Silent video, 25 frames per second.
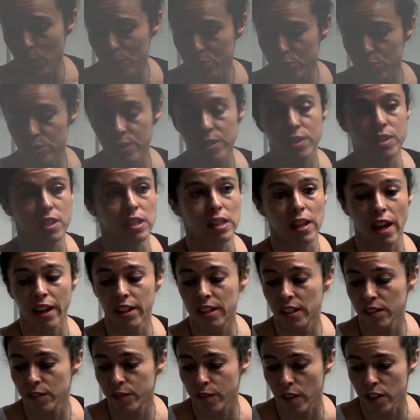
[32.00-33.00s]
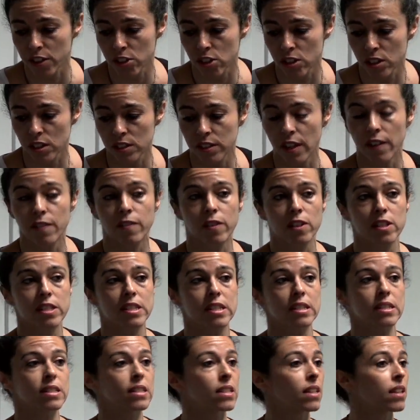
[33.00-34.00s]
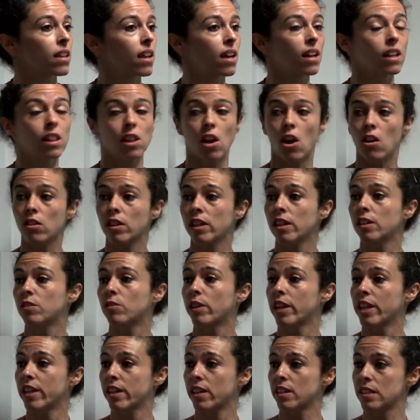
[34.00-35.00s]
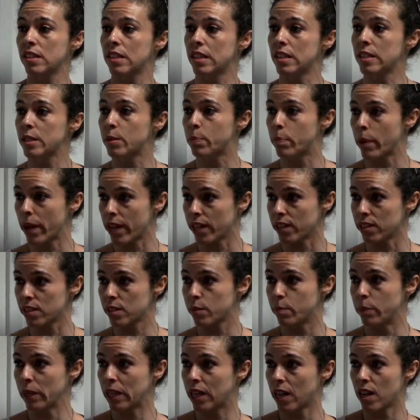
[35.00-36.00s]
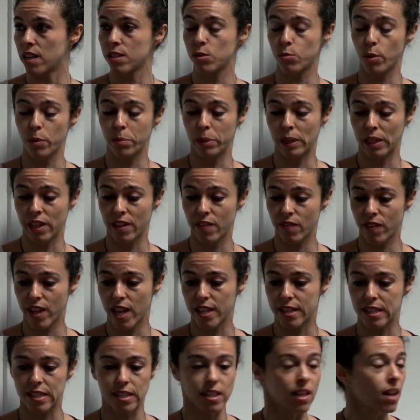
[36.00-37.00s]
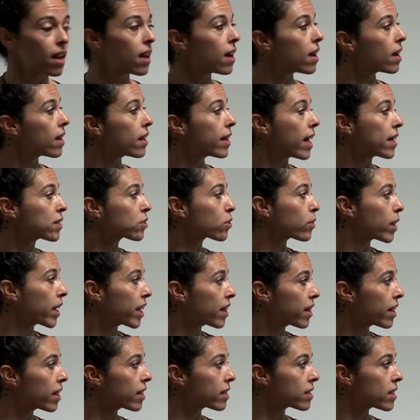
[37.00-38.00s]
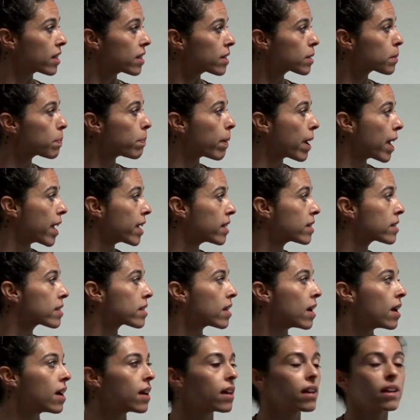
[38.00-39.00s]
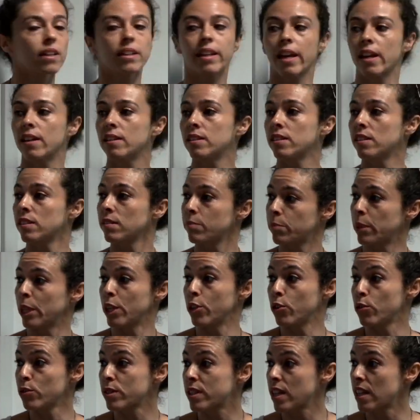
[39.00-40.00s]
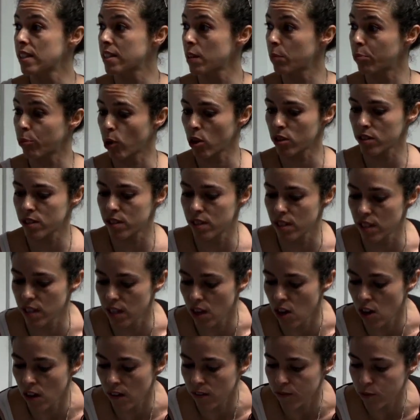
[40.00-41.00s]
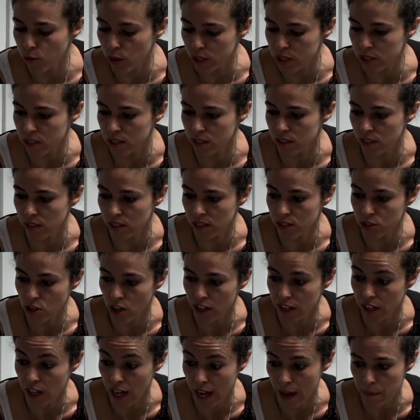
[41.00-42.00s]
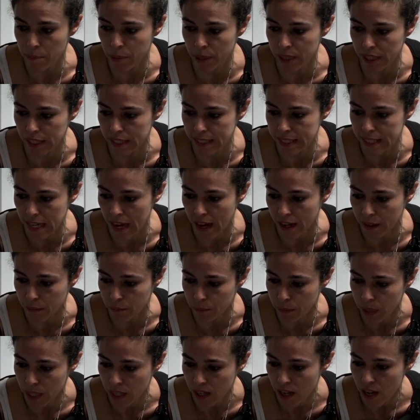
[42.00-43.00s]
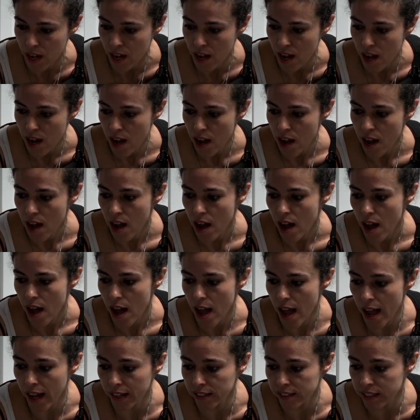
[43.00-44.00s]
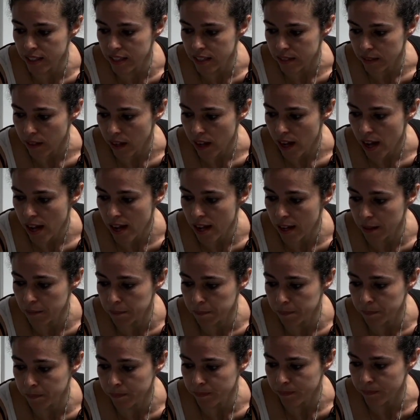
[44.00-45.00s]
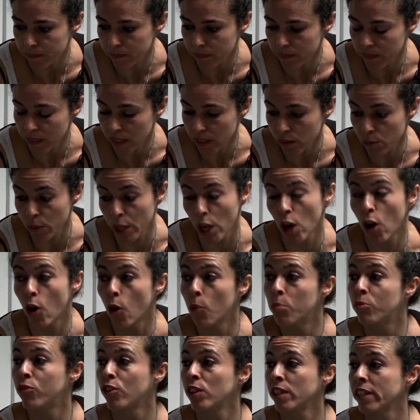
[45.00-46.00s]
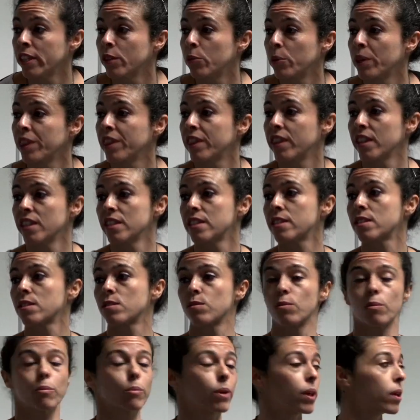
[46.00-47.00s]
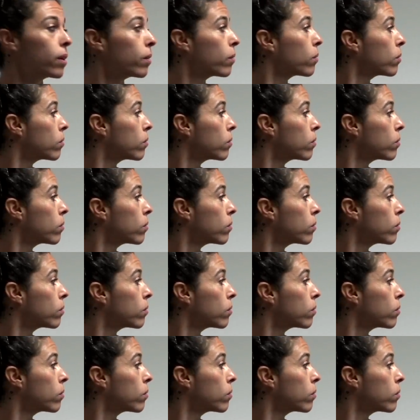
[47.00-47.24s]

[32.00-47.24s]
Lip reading: want to see lichen functional diversity along a gradient in space, because we believe that that gradient in space can be used as a proxy of what is going to happen in time. And we hopefully with this we